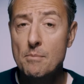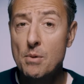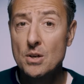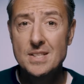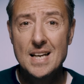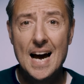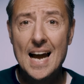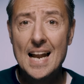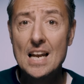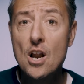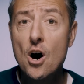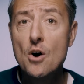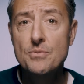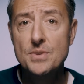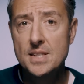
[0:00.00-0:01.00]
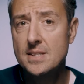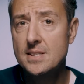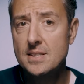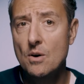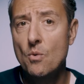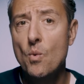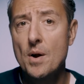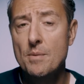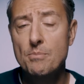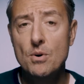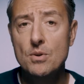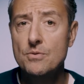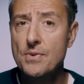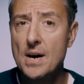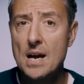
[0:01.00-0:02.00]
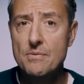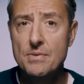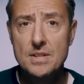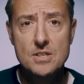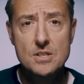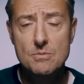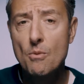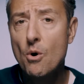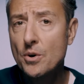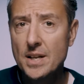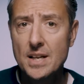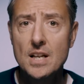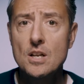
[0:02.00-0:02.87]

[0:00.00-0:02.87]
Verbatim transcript: But I love this 1.5. It's more than